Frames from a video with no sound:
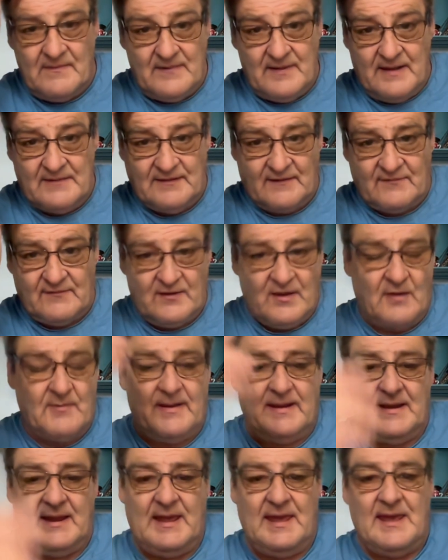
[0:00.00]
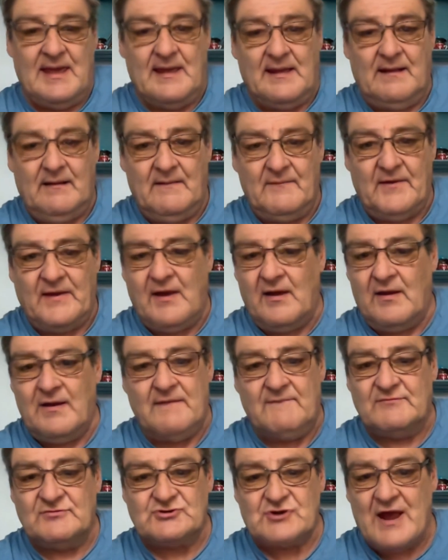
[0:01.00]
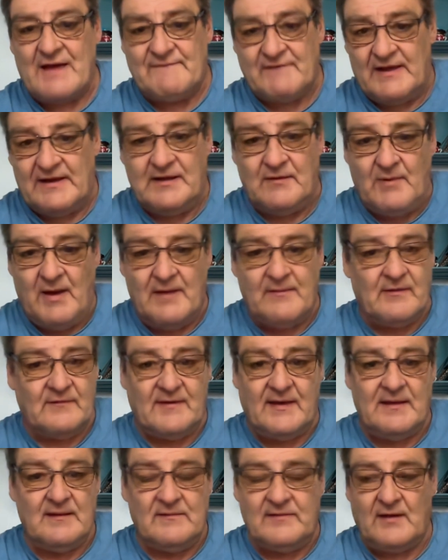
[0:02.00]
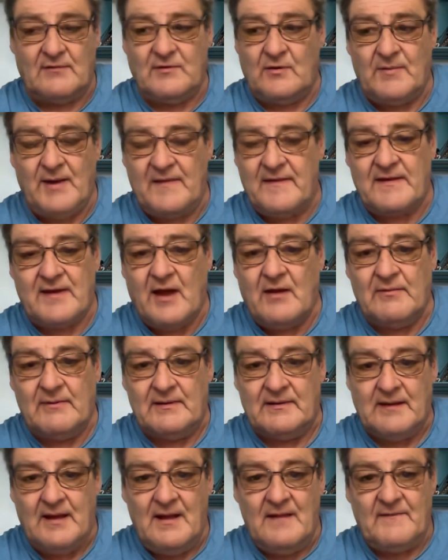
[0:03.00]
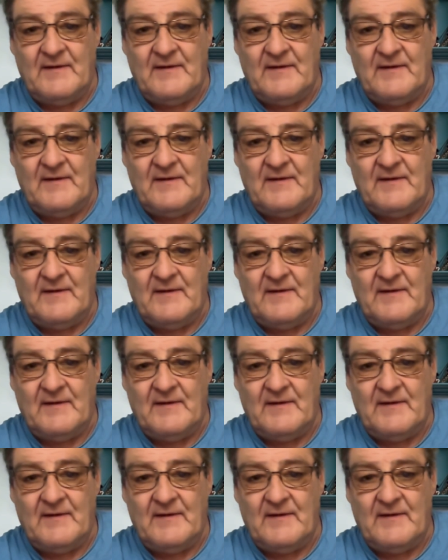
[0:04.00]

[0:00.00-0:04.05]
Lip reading: It doesn't go in here. They can't even travel anywhere because they don't know where they're going.